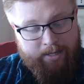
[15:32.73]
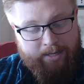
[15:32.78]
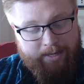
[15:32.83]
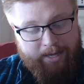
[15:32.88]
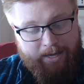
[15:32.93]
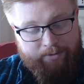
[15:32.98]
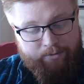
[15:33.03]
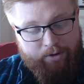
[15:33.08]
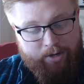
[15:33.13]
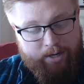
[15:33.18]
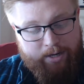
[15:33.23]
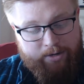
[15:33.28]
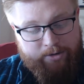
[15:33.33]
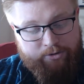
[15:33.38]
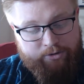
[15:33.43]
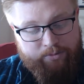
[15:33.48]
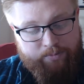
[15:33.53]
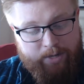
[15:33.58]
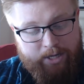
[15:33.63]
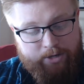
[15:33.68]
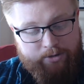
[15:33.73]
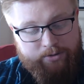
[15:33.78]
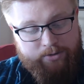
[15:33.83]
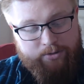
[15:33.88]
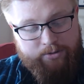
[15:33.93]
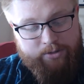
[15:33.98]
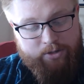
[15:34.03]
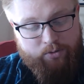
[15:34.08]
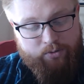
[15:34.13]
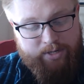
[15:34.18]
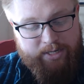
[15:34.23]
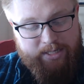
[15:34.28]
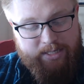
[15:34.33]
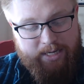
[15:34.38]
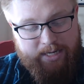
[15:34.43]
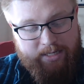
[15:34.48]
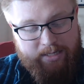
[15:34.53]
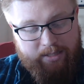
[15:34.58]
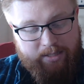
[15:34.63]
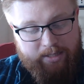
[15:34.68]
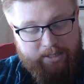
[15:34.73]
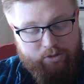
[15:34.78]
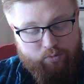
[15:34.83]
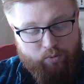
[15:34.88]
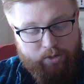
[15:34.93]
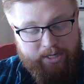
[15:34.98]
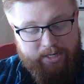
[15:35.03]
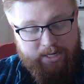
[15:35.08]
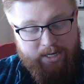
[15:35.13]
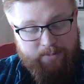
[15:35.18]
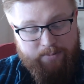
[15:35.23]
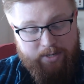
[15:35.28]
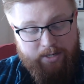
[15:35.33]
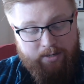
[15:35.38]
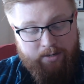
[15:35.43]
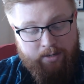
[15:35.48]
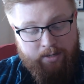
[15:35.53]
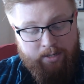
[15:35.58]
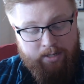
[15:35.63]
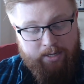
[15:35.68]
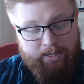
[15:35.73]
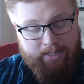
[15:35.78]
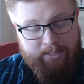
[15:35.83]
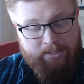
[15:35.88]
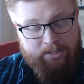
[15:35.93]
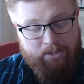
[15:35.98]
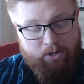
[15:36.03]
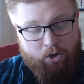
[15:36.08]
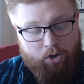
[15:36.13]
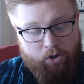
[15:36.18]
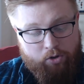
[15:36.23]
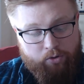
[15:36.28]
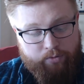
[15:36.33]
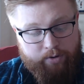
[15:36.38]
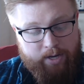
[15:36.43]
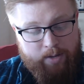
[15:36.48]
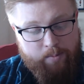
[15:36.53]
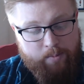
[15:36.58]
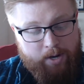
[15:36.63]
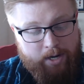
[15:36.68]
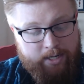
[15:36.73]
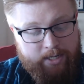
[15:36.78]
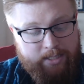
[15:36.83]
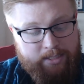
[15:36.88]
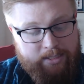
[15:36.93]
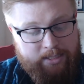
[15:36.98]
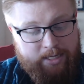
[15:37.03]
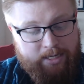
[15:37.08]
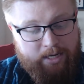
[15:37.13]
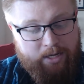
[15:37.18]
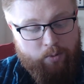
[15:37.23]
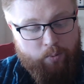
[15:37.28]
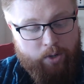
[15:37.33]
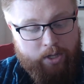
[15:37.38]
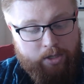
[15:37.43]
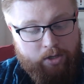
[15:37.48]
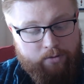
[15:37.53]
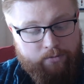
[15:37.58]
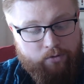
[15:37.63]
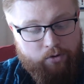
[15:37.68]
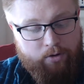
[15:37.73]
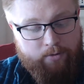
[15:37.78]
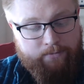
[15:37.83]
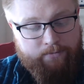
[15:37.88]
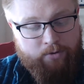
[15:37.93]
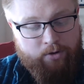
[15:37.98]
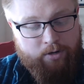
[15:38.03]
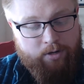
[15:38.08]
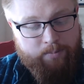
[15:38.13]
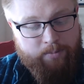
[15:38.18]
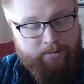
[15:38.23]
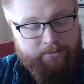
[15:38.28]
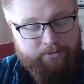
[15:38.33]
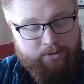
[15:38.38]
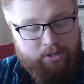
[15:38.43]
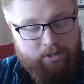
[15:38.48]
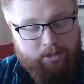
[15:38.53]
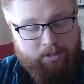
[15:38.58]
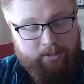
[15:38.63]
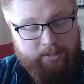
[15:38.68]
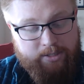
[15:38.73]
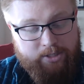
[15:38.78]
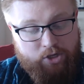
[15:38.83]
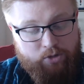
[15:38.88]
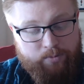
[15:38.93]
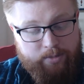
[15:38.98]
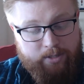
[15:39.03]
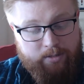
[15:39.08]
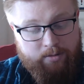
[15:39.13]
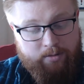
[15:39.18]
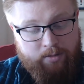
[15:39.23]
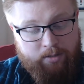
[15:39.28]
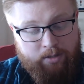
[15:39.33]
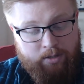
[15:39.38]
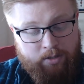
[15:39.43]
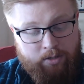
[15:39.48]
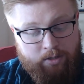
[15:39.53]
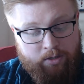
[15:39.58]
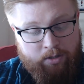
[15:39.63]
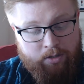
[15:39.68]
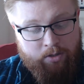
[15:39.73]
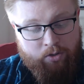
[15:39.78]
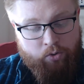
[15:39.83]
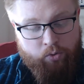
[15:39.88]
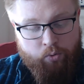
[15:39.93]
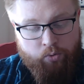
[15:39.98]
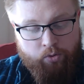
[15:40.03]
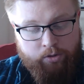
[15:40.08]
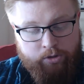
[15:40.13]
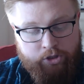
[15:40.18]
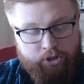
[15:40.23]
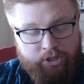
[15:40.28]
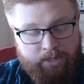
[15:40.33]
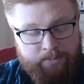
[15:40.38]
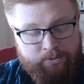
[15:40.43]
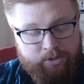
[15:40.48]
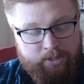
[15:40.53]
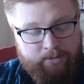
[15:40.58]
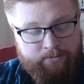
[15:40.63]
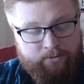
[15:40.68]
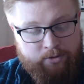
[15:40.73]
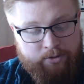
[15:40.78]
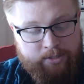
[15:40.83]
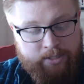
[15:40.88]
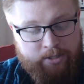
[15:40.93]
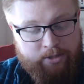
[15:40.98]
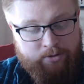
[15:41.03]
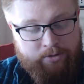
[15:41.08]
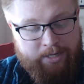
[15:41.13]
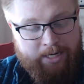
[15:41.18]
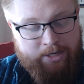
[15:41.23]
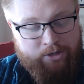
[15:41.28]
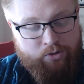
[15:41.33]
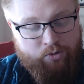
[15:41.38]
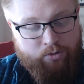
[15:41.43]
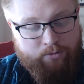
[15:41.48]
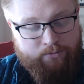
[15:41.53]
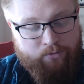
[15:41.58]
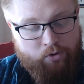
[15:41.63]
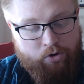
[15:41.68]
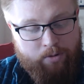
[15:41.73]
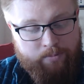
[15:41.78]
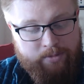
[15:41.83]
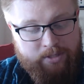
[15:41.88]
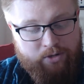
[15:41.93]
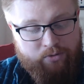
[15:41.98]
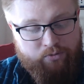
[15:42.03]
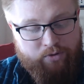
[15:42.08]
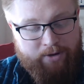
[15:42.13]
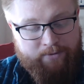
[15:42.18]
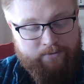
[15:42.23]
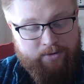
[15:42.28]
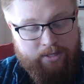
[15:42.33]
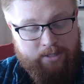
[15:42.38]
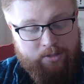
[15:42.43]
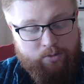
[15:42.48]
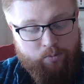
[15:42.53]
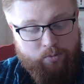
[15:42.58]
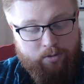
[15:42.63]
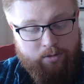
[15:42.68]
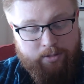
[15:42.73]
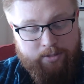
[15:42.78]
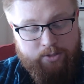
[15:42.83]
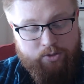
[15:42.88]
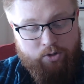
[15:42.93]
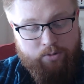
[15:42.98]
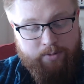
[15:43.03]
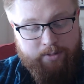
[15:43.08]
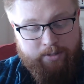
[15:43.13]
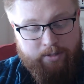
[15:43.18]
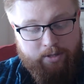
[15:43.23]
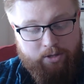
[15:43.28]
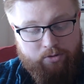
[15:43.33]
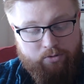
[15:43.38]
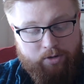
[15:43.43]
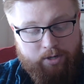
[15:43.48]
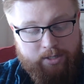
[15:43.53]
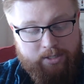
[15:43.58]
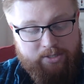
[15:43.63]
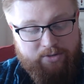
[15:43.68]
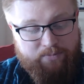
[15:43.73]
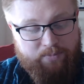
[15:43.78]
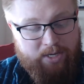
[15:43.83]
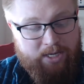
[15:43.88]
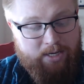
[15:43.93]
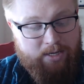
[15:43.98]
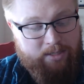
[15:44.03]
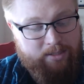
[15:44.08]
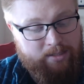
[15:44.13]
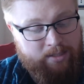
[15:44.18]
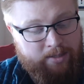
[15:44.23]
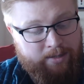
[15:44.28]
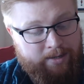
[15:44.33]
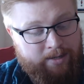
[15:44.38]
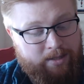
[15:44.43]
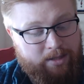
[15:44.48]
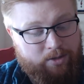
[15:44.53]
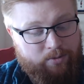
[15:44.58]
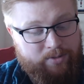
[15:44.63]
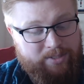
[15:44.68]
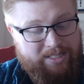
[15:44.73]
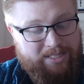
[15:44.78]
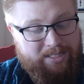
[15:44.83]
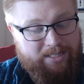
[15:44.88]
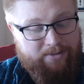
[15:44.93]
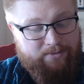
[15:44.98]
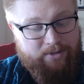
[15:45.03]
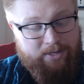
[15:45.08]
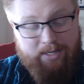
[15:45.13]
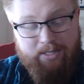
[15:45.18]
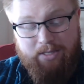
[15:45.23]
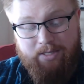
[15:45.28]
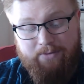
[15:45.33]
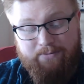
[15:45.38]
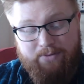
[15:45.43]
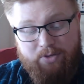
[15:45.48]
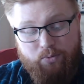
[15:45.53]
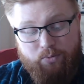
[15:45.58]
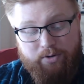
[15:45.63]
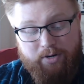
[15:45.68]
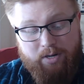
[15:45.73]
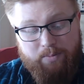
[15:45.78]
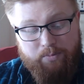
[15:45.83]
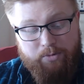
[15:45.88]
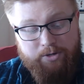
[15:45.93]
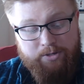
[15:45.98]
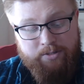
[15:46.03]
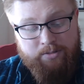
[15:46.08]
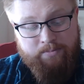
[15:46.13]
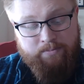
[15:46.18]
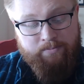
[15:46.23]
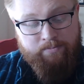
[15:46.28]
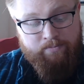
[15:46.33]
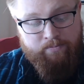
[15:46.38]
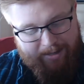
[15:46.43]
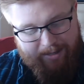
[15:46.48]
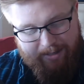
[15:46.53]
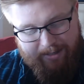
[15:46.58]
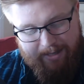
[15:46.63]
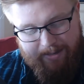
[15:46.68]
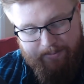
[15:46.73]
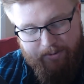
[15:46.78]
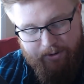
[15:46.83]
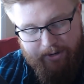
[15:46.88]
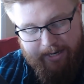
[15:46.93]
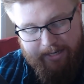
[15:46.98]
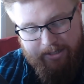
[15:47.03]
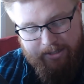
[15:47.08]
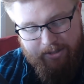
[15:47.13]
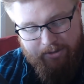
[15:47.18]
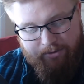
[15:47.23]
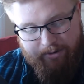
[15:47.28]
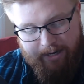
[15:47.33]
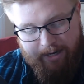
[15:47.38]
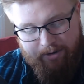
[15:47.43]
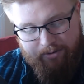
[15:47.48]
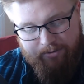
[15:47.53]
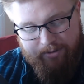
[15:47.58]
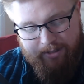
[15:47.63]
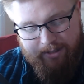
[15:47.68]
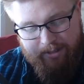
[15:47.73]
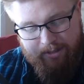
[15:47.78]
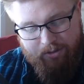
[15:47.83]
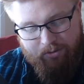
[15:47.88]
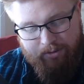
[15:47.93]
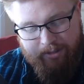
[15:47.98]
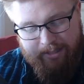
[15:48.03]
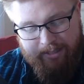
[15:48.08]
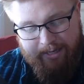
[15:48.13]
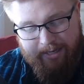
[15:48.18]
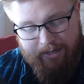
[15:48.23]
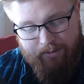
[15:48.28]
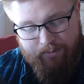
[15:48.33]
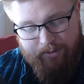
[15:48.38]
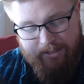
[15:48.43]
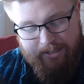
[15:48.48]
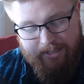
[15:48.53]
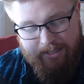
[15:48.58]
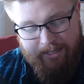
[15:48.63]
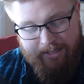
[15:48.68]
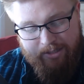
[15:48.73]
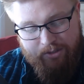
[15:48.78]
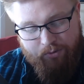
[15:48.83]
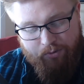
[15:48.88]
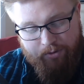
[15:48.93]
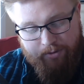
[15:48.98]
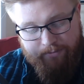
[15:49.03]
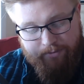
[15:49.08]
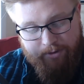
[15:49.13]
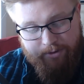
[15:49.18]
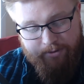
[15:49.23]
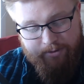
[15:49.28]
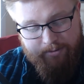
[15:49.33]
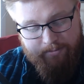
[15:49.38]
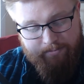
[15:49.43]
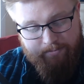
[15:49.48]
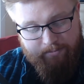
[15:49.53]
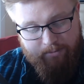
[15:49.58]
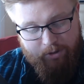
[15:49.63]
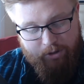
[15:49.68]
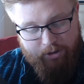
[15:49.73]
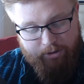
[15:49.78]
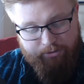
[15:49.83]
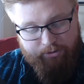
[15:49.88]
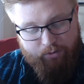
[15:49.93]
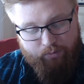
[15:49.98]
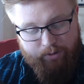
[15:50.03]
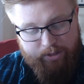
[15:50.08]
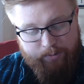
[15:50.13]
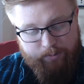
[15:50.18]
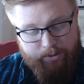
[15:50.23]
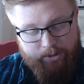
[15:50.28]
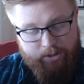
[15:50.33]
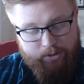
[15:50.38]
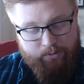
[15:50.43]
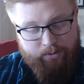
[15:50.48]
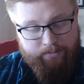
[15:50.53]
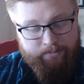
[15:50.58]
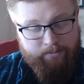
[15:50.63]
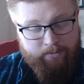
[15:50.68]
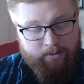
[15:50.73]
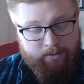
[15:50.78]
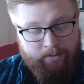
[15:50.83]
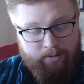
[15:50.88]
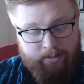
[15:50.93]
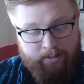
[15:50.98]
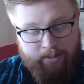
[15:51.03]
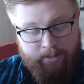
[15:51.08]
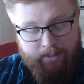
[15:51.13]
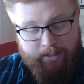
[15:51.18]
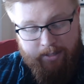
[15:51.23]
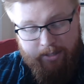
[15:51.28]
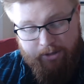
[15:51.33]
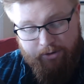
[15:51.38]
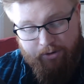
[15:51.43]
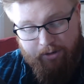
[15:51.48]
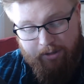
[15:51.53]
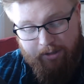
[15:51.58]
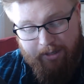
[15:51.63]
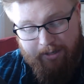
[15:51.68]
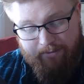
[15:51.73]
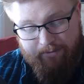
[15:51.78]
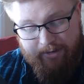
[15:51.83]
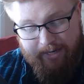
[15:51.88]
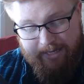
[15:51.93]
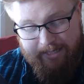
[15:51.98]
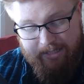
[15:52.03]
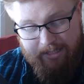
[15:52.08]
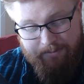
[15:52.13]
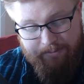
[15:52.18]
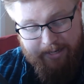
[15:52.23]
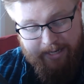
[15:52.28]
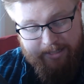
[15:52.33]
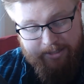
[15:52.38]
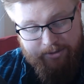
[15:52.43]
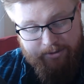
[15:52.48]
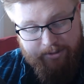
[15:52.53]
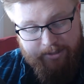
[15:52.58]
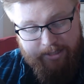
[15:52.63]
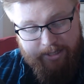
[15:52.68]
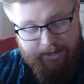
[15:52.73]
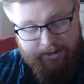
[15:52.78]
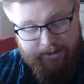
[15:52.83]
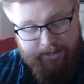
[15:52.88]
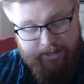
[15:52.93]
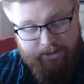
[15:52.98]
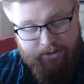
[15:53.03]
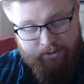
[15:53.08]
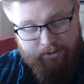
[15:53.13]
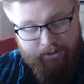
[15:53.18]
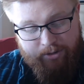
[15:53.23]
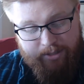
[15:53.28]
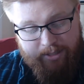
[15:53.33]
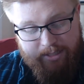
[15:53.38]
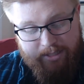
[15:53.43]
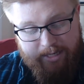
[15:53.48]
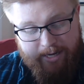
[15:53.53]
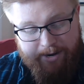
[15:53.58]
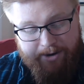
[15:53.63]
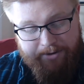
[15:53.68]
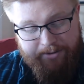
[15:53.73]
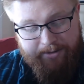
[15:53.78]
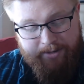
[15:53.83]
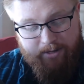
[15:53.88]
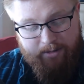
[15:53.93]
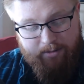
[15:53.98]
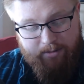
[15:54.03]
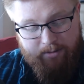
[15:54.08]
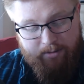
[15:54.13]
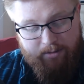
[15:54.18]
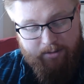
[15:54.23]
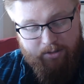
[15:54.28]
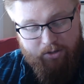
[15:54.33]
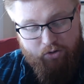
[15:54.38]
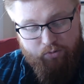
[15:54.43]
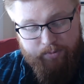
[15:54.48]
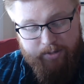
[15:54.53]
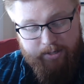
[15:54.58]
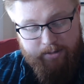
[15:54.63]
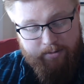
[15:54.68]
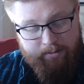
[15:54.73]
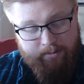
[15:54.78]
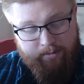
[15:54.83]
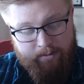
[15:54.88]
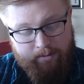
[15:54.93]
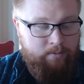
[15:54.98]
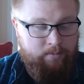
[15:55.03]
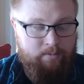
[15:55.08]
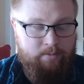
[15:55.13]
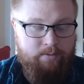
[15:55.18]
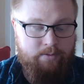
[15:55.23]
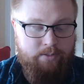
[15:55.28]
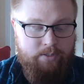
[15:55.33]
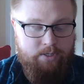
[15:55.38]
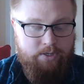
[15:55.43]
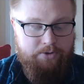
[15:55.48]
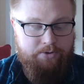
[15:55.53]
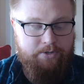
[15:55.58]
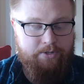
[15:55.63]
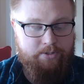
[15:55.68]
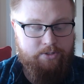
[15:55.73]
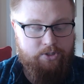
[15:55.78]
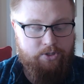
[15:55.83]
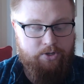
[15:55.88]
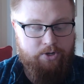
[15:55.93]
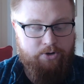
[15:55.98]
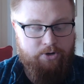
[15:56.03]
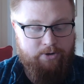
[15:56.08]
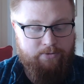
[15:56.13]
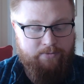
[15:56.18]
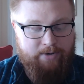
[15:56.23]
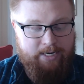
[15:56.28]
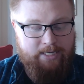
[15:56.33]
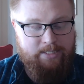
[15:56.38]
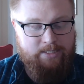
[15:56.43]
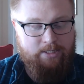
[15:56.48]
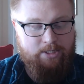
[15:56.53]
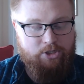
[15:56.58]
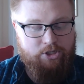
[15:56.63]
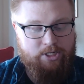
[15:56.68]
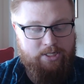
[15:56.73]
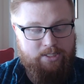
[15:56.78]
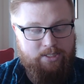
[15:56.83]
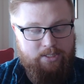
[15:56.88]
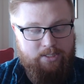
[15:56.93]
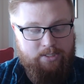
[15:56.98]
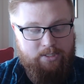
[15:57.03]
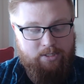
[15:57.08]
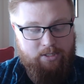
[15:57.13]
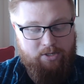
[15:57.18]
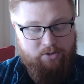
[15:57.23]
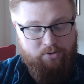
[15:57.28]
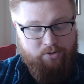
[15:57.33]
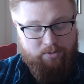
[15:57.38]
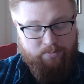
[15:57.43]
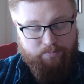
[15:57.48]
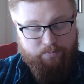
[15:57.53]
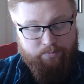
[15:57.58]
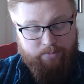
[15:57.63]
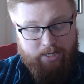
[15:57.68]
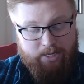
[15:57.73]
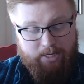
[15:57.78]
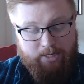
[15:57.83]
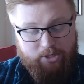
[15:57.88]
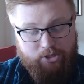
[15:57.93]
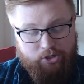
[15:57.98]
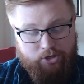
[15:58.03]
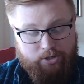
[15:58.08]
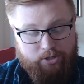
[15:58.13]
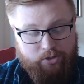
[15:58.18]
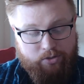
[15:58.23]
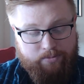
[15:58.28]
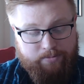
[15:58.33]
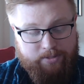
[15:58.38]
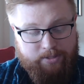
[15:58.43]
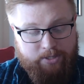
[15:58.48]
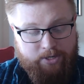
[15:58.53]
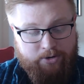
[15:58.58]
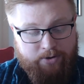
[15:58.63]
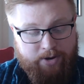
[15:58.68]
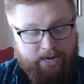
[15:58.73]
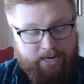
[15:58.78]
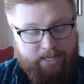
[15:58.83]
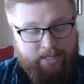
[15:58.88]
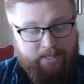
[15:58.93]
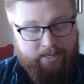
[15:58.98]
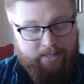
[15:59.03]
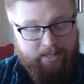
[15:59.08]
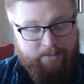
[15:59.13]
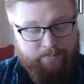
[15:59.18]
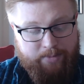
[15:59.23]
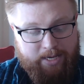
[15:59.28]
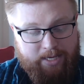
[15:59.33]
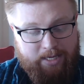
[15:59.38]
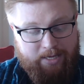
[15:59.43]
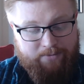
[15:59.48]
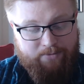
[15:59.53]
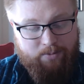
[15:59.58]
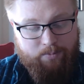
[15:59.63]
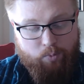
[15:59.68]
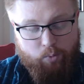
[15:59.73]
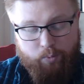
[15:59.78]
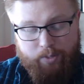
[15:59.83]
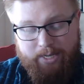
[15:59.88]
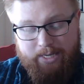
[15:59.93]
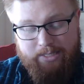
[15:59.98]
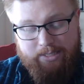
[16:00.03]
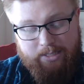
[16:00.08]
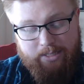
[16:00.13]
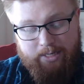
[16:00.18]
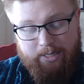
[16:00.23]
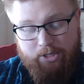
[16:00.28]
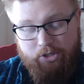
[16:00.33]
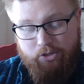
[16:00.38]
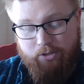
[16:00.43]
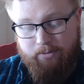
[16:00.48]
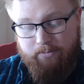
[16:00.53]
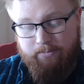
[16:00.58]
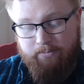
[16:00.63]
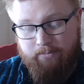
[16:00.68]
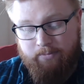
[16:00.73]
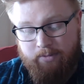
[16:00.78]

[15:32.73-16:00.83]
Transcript: Every 100 meters or so contained at least one demon, its tall gray body standing well over a foot above the tallest human. Ghouls, shapeshifters in their natural forms, and revenants were also among the throngs of beings, though in significantly fewer numbers. "Keep your head to the ground, and don't let anyone see that sword of yours," Shandra whispered to him. "There are a lot of nasty bastards here, and you don't look entirely human." Uriel took her advice and adjusted his cloak, making sure to obscure anything that might give him away as an angel.